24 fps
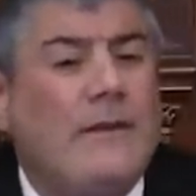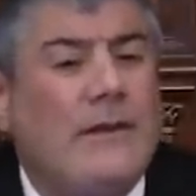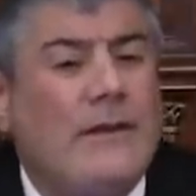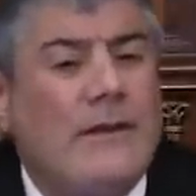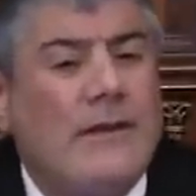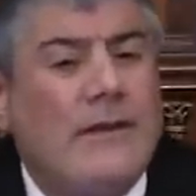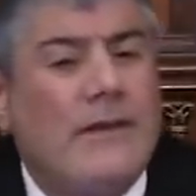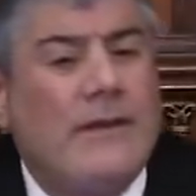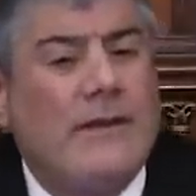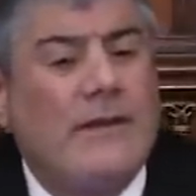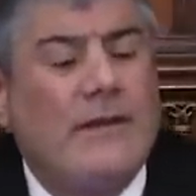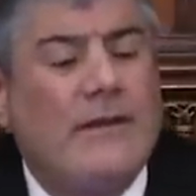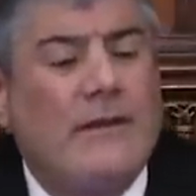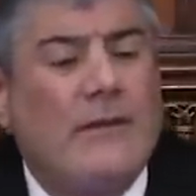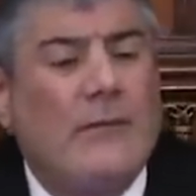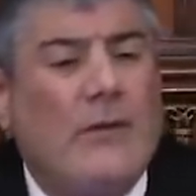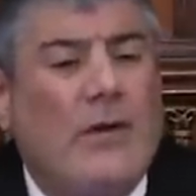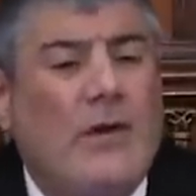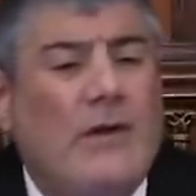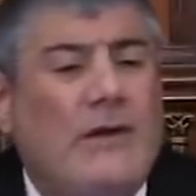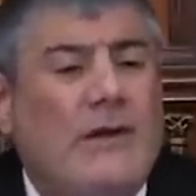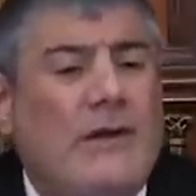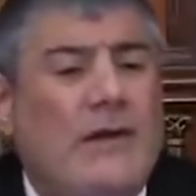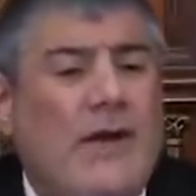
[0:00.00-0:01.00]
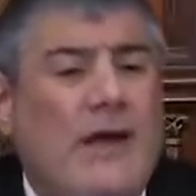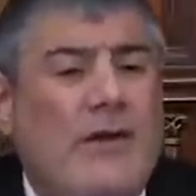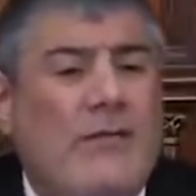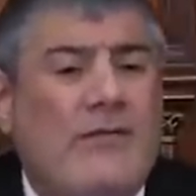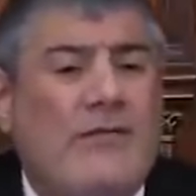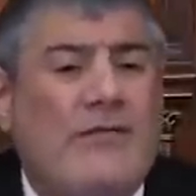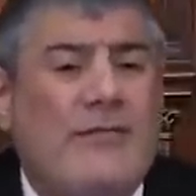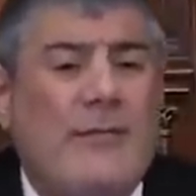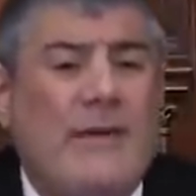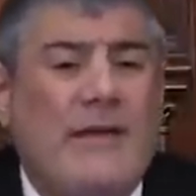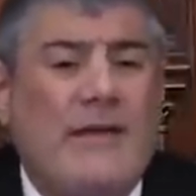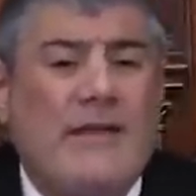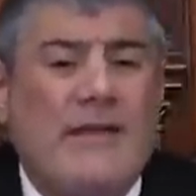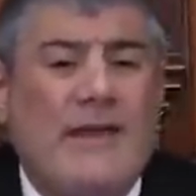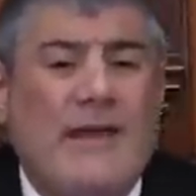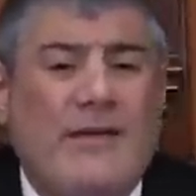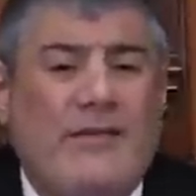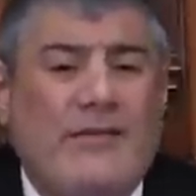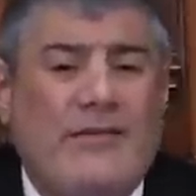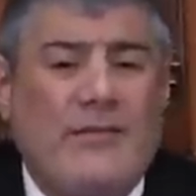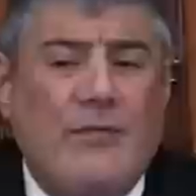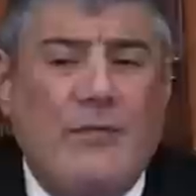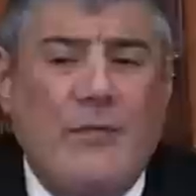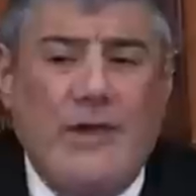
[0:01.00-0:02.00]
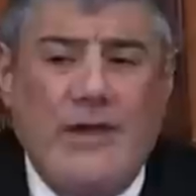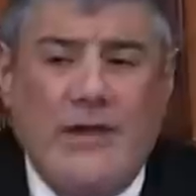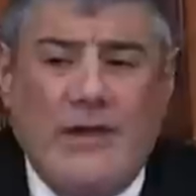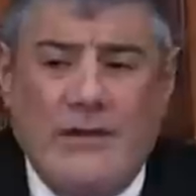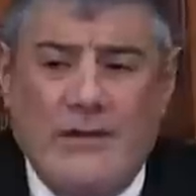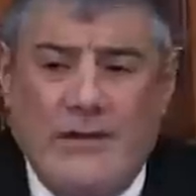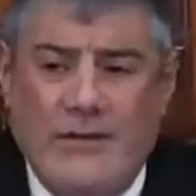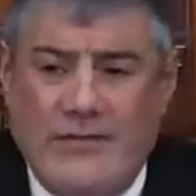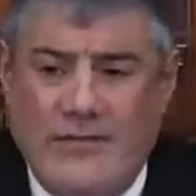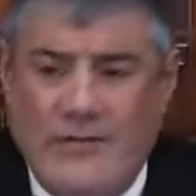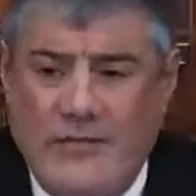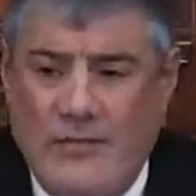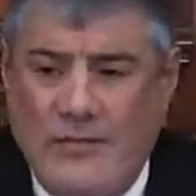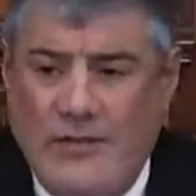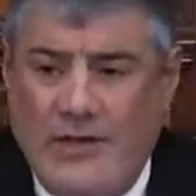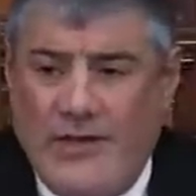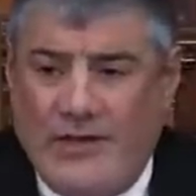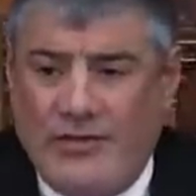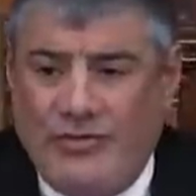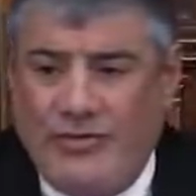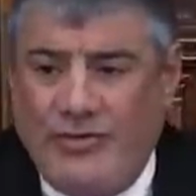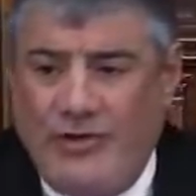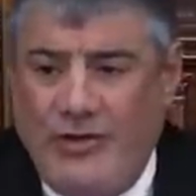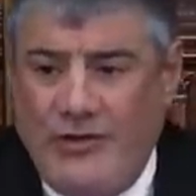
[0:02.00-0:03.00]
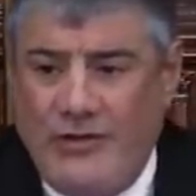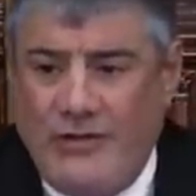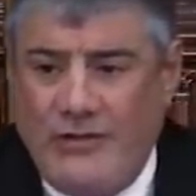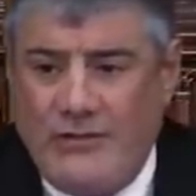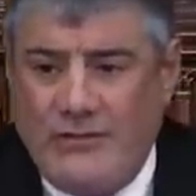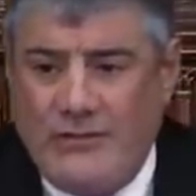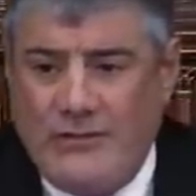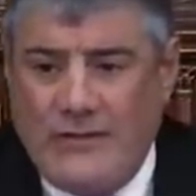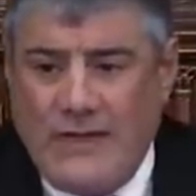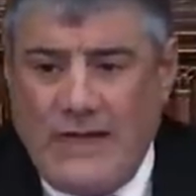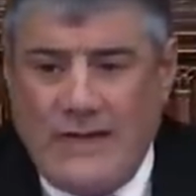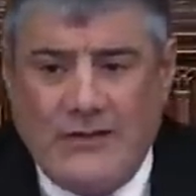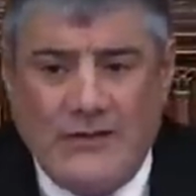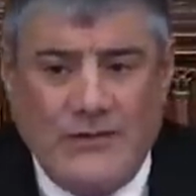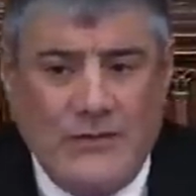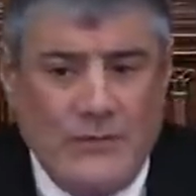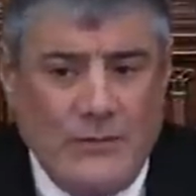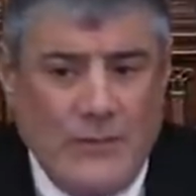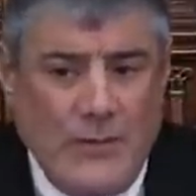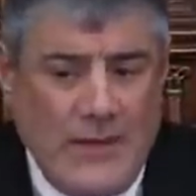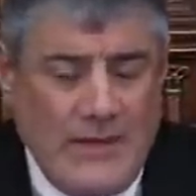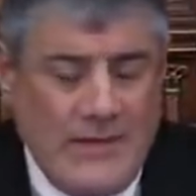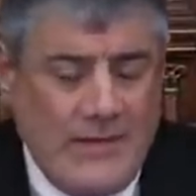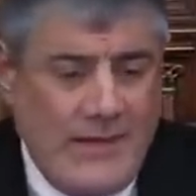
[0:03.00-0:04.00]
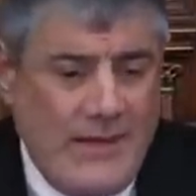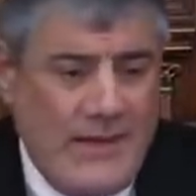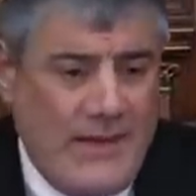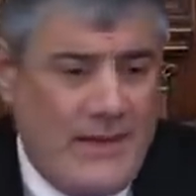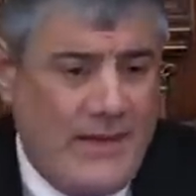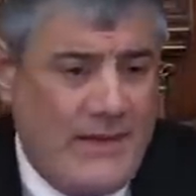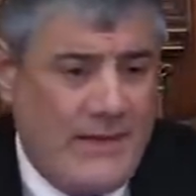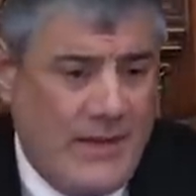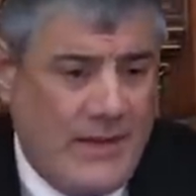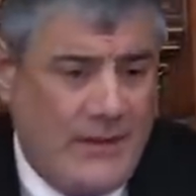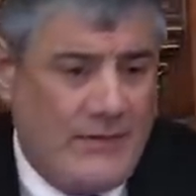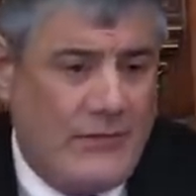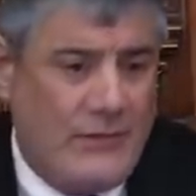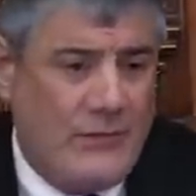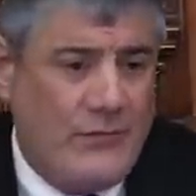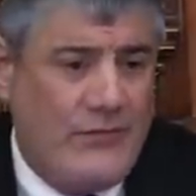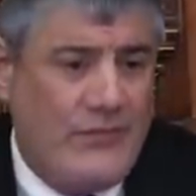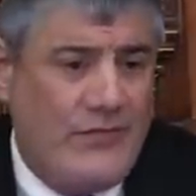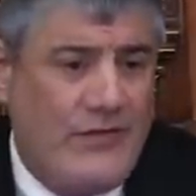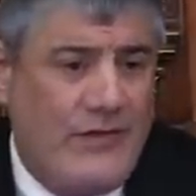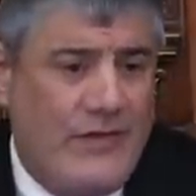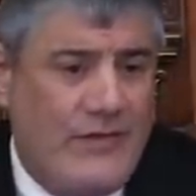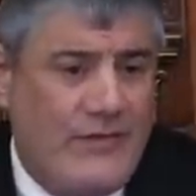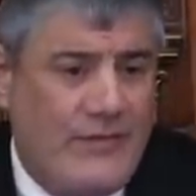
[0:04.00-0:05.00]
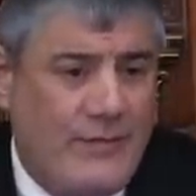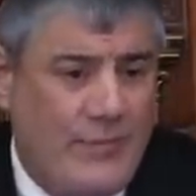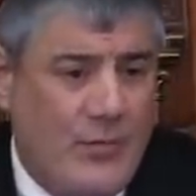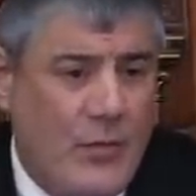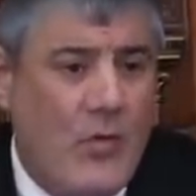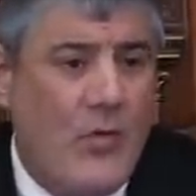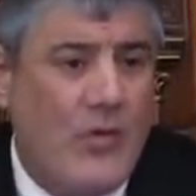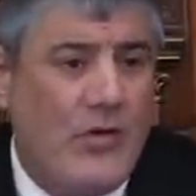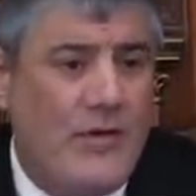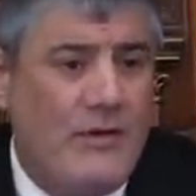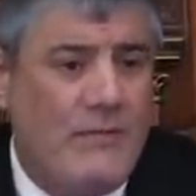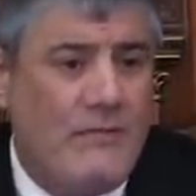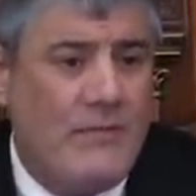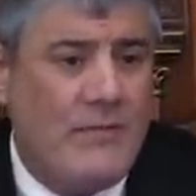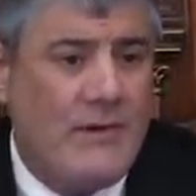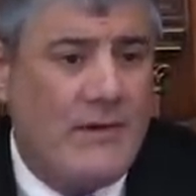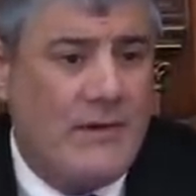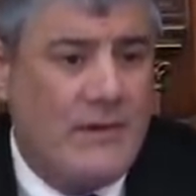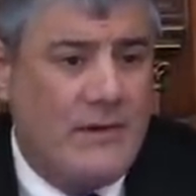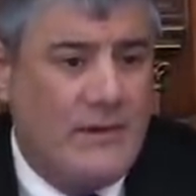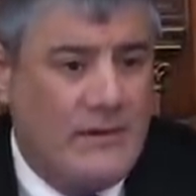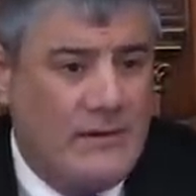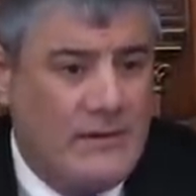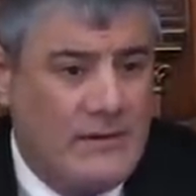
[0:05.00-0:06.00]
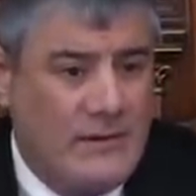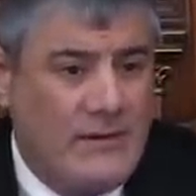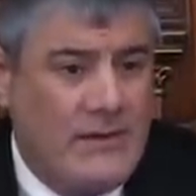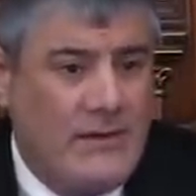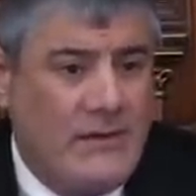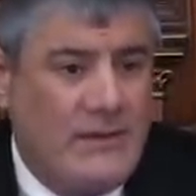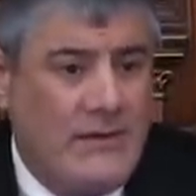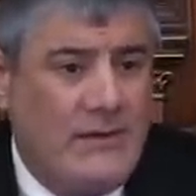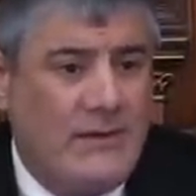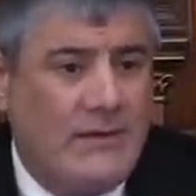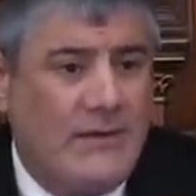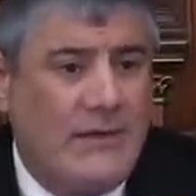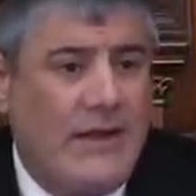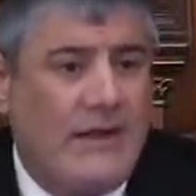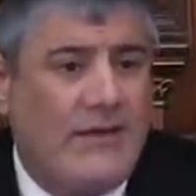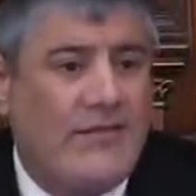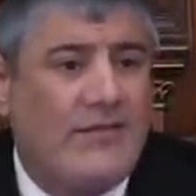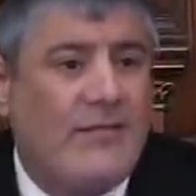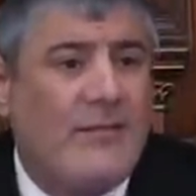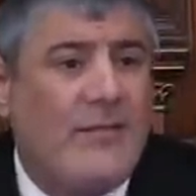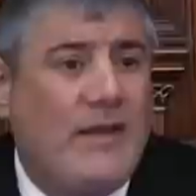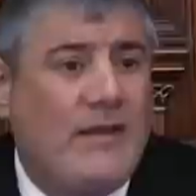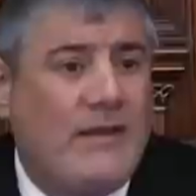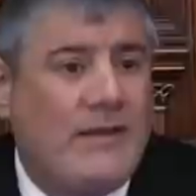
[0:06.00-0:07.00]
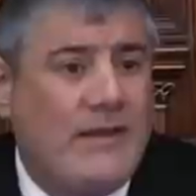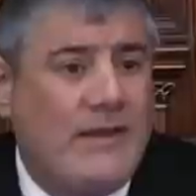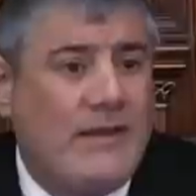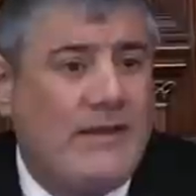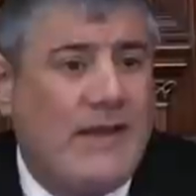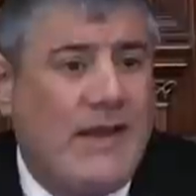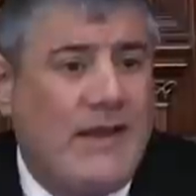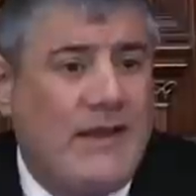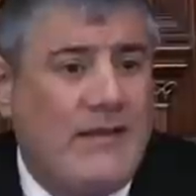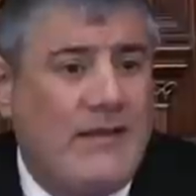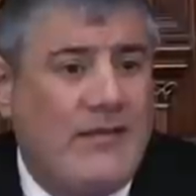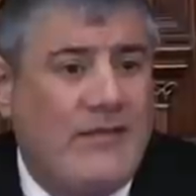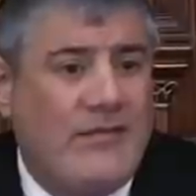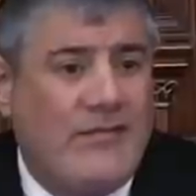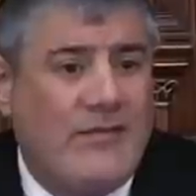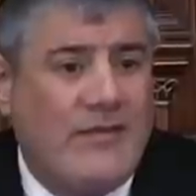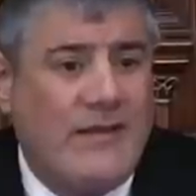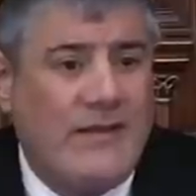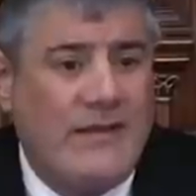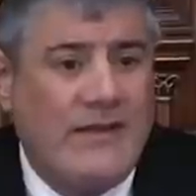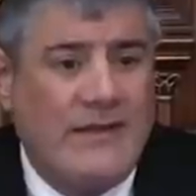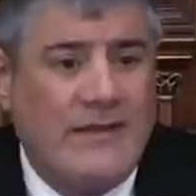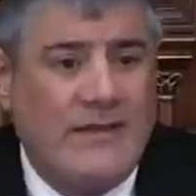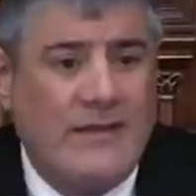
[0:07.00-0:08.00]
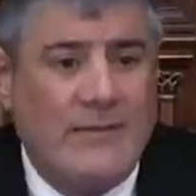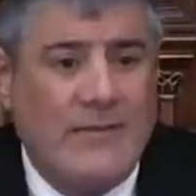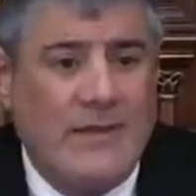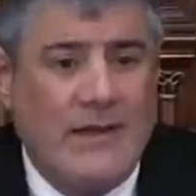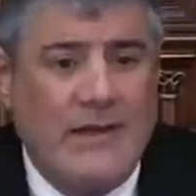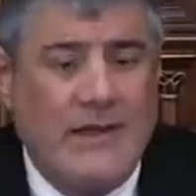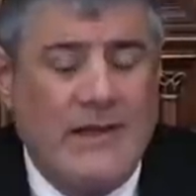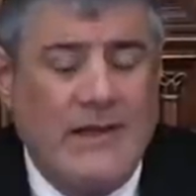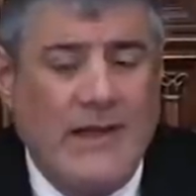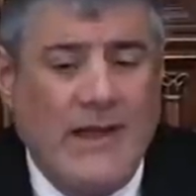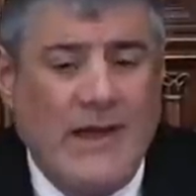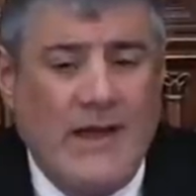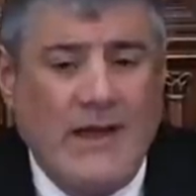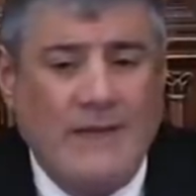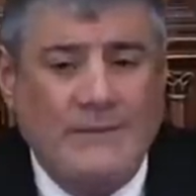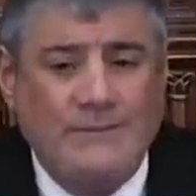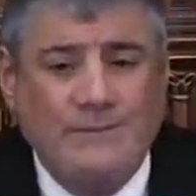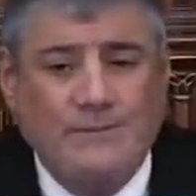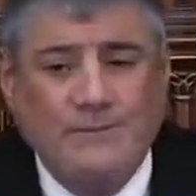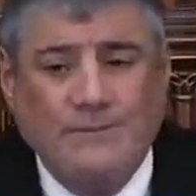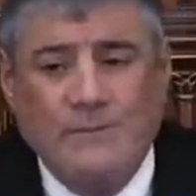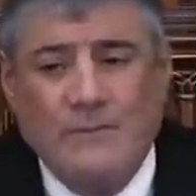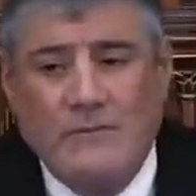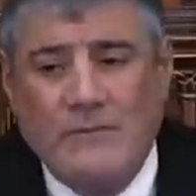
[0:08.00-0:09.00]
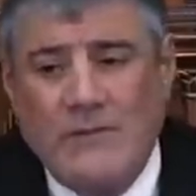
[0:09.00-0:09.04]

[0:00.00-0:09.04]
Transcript: Uh, one announcement: next week there's no lecture, not Monday and not Tuesday. It's Purim. Next Monday night it's reading the Megillah.